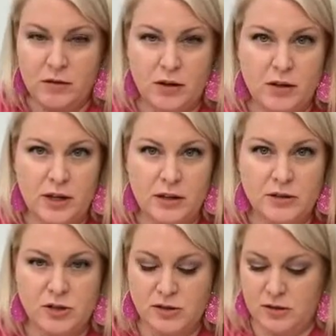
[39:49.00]
And that
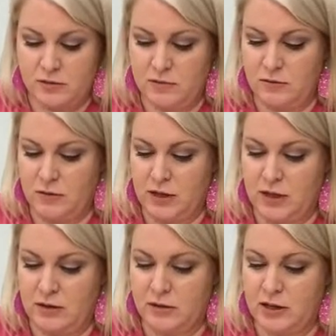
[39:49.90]
is just
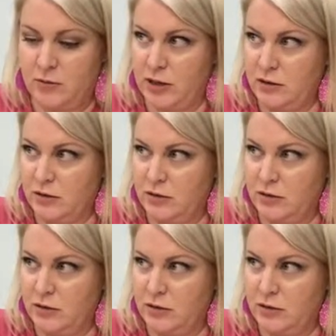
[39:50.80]
like sideways.